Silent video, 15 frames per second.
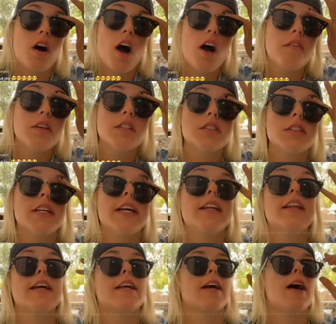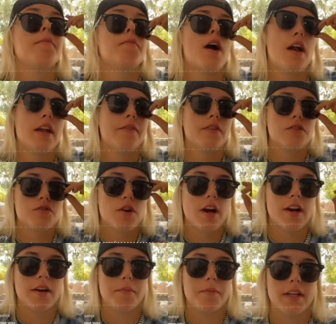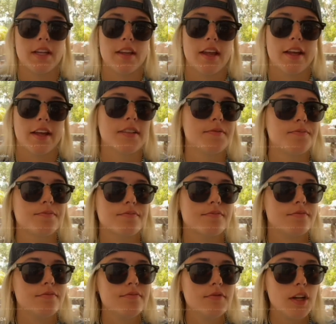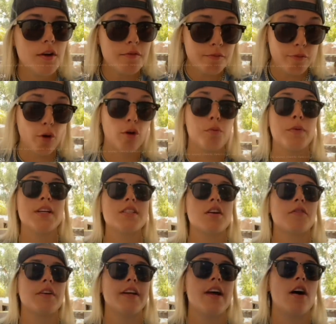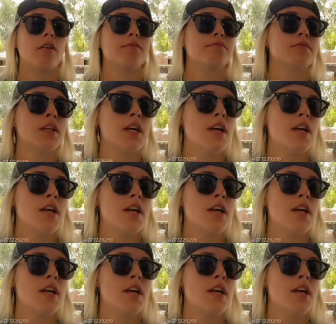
Obviously, like, I'm not even trying to be, like, full of myself right now.